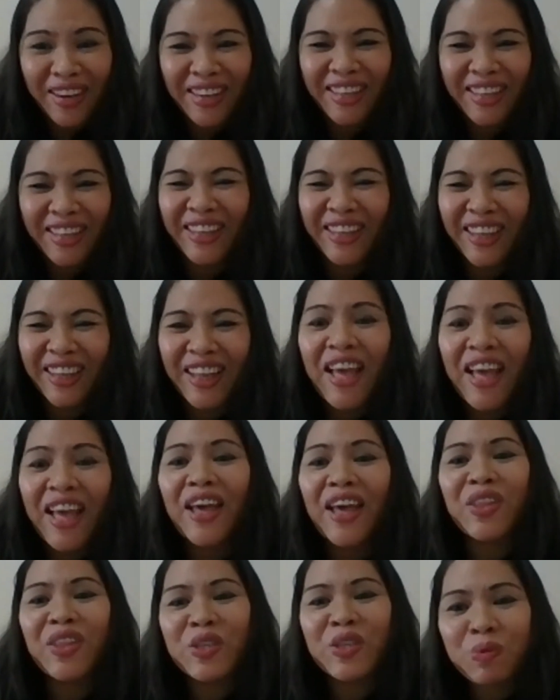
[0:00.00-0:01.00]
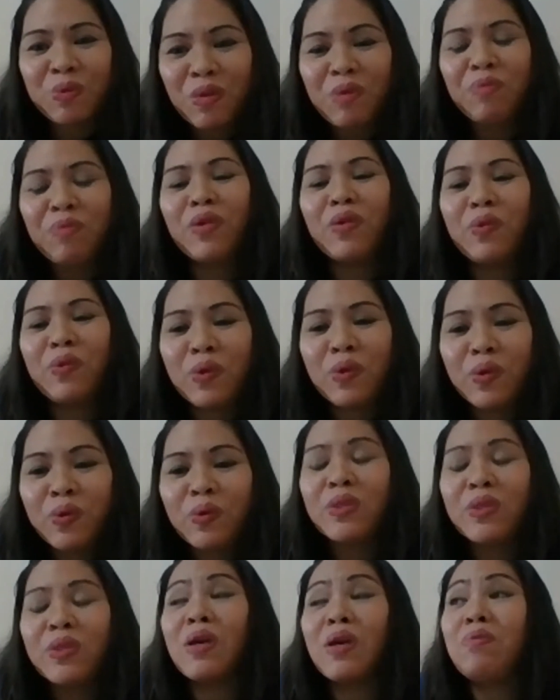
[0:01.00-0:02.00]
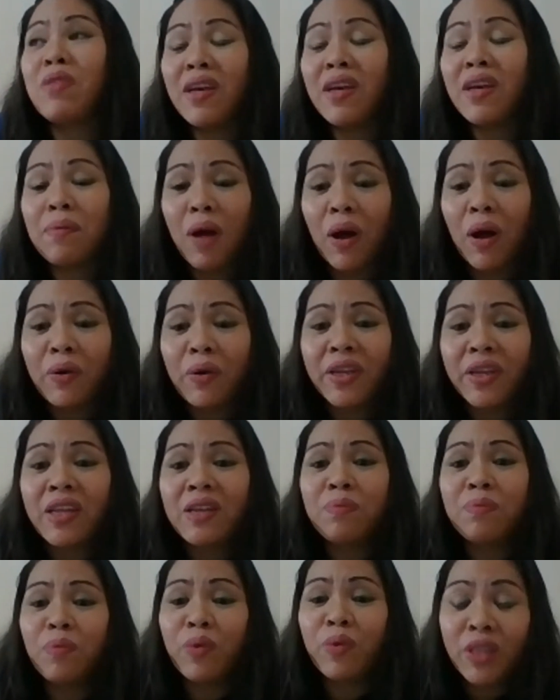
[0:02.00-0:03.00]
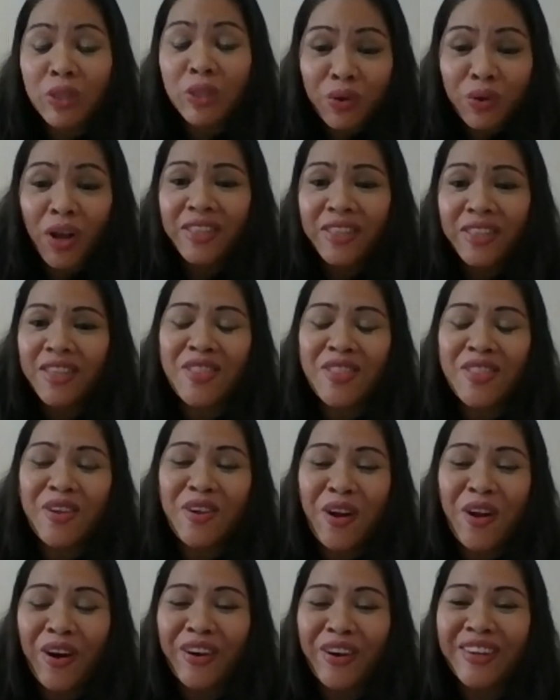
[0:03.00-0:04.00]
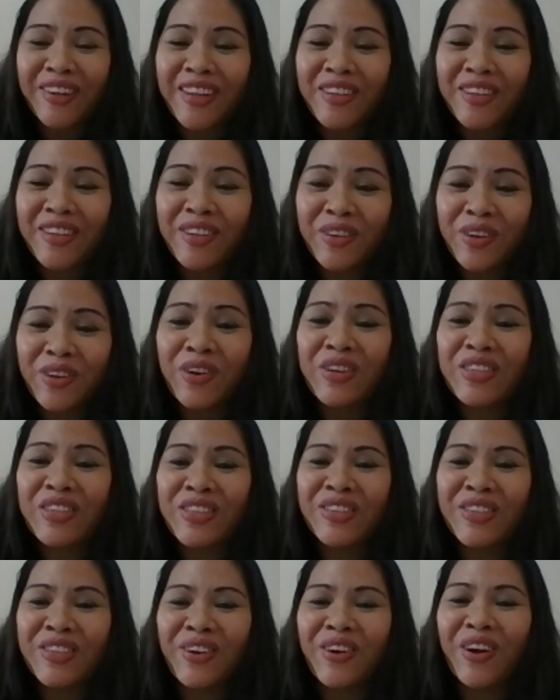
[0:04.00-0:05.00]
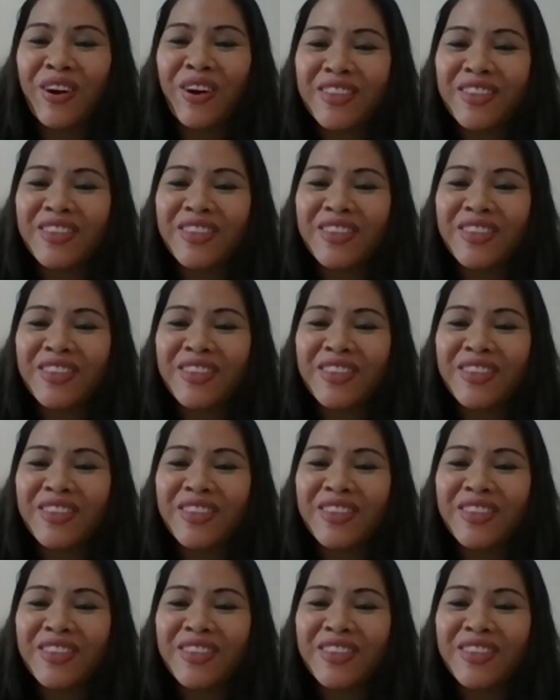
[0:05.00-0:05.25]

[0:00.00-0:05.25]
And there's people who do something about it with the trust in their heart and the courage in their heart.